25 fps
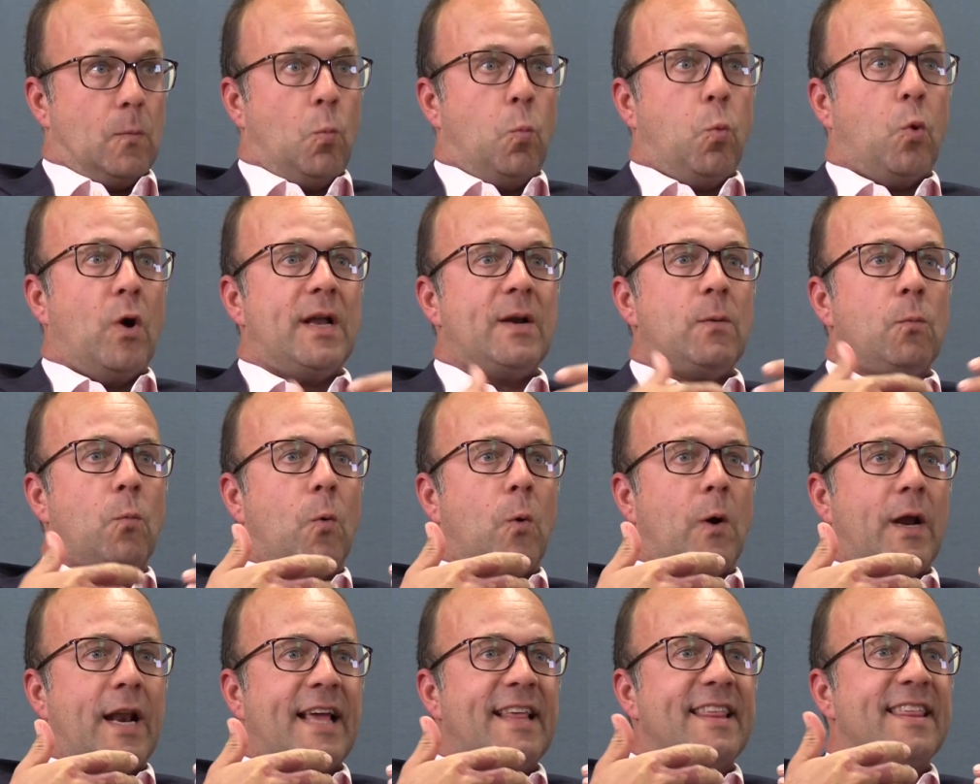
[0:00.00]

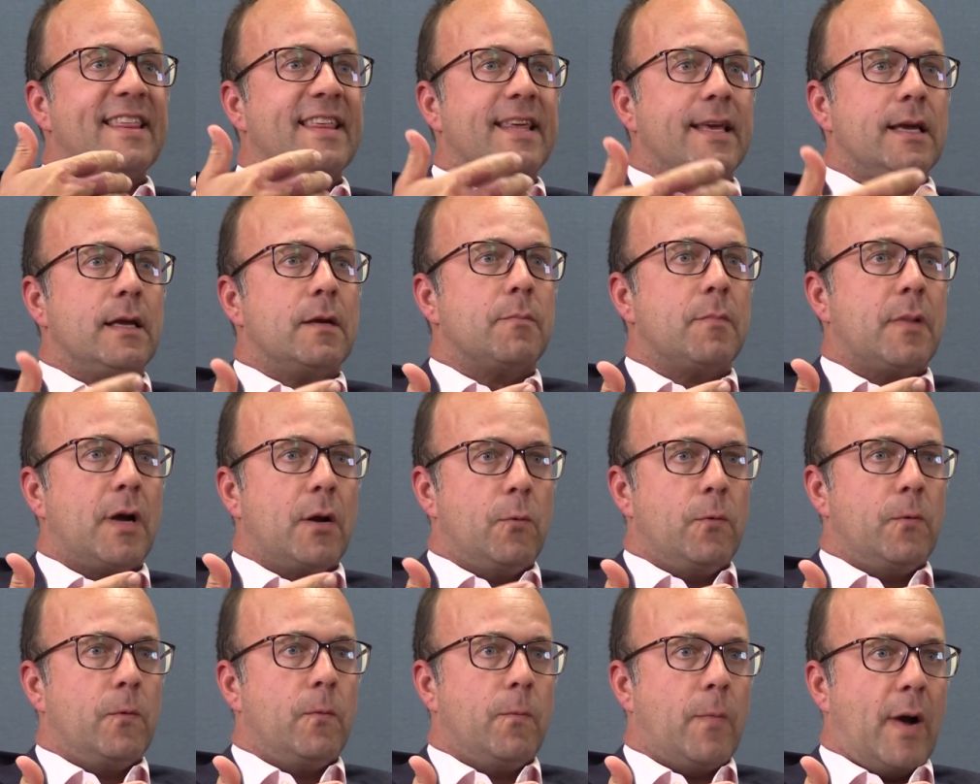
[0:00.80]
what I think my
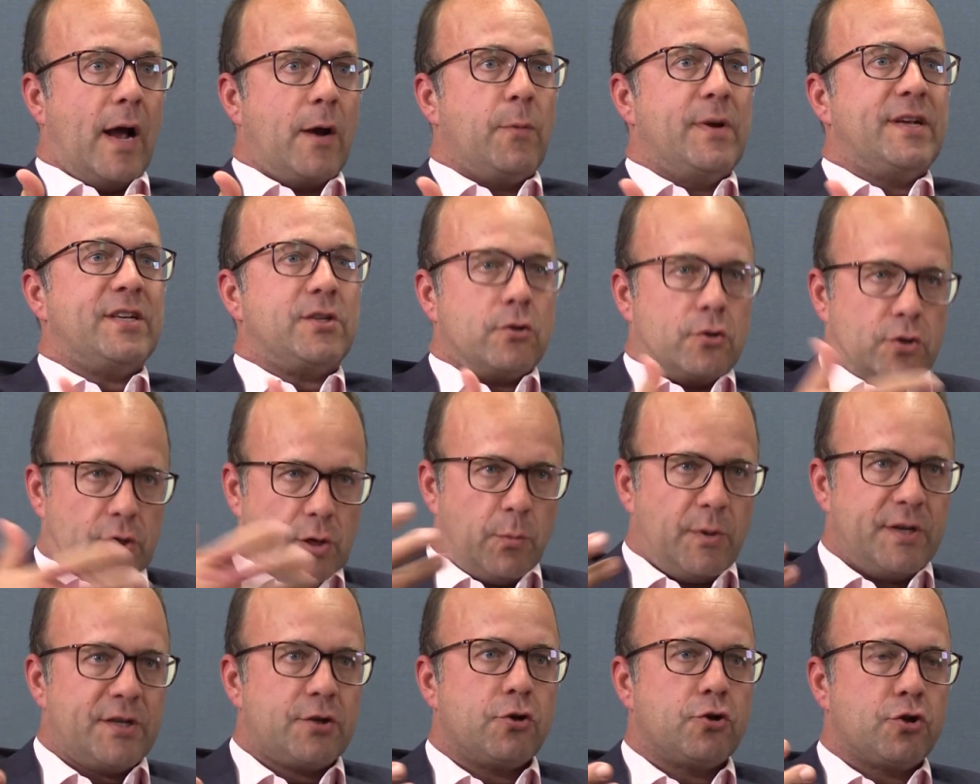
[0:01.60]
research
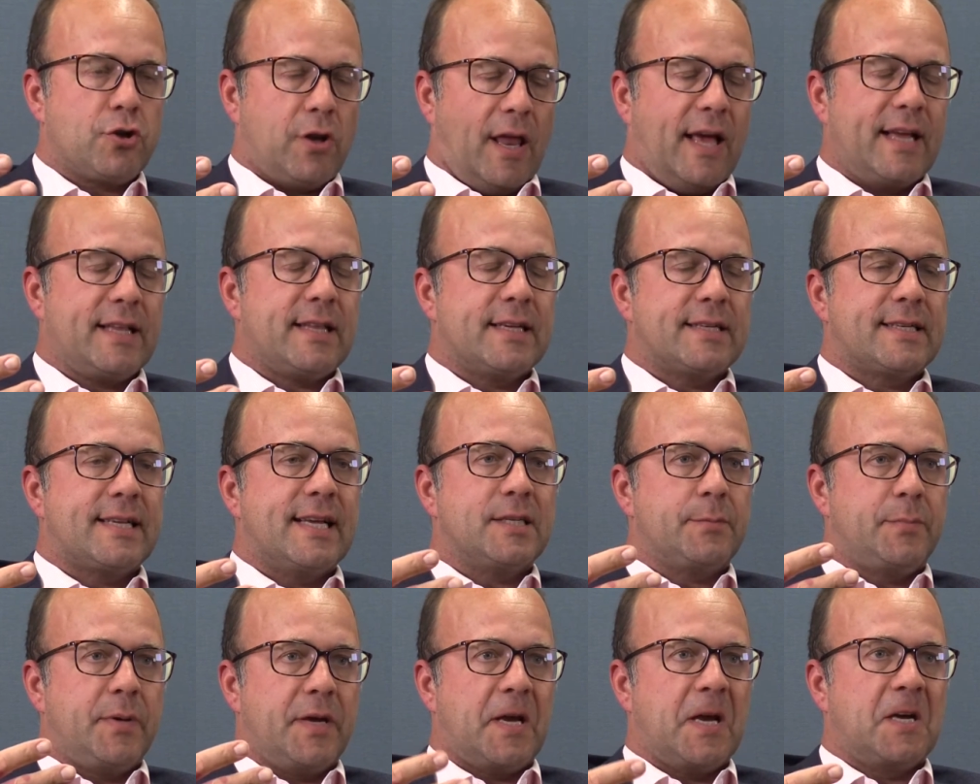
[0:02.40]
and research like this
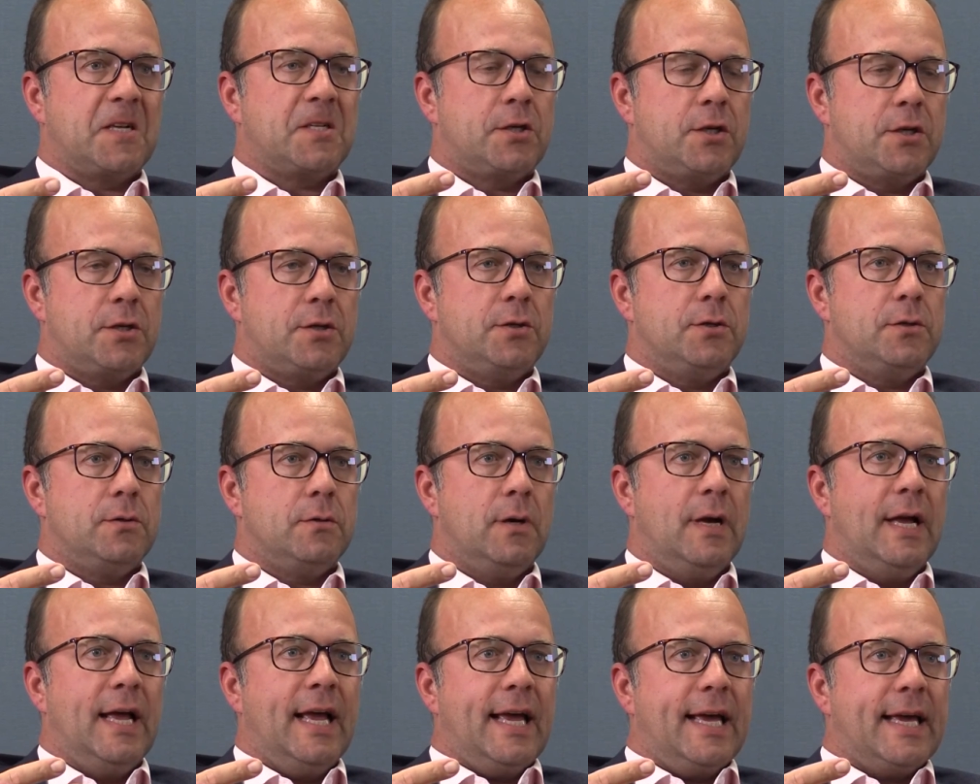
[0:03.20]
has begun to
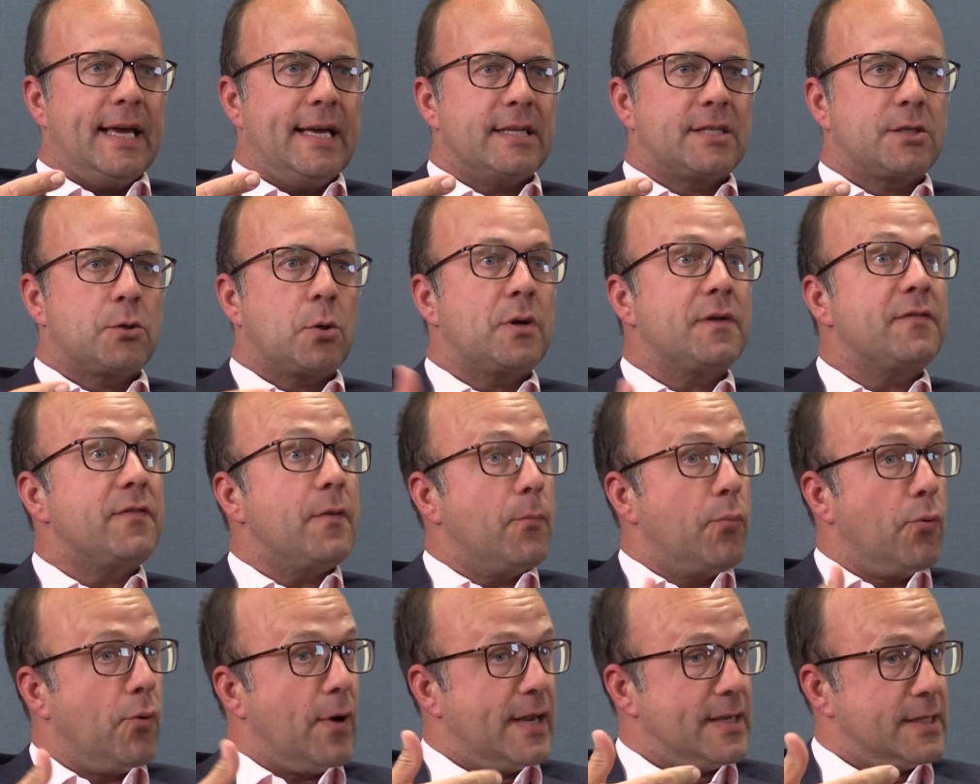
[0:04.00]
do is sort of
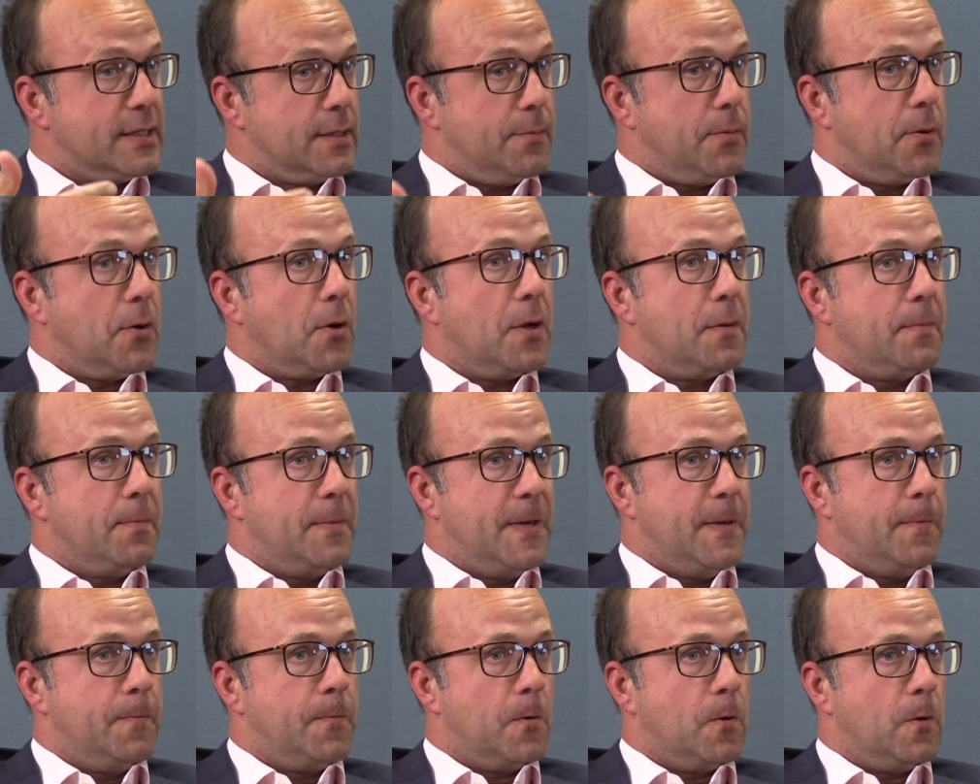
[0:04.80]
impress upon
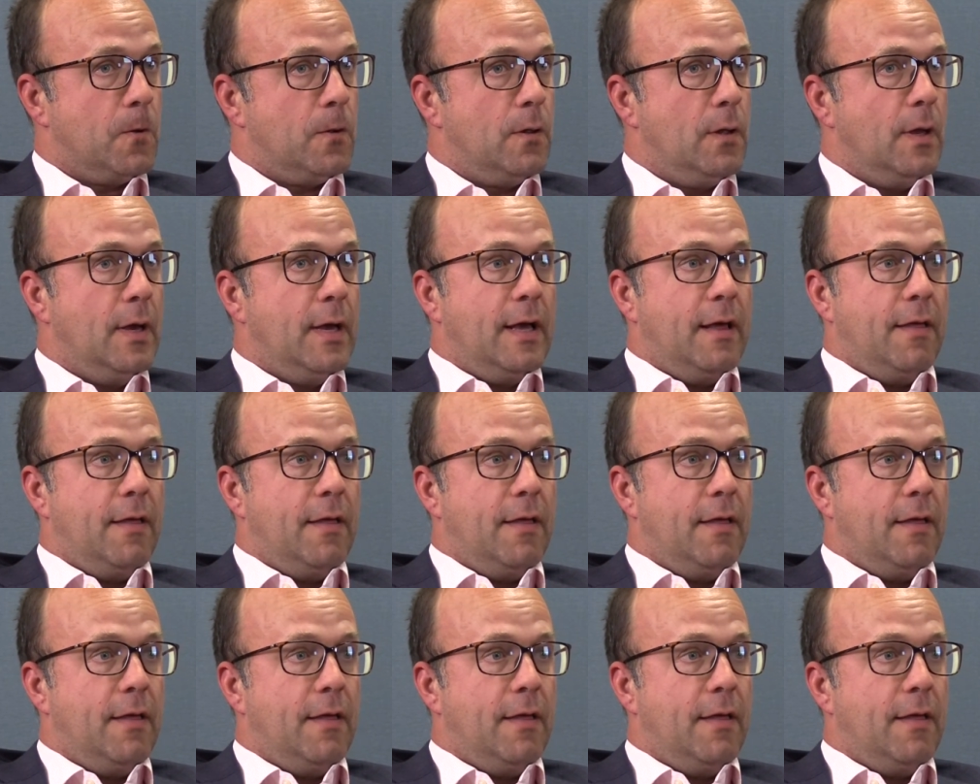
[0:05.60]
people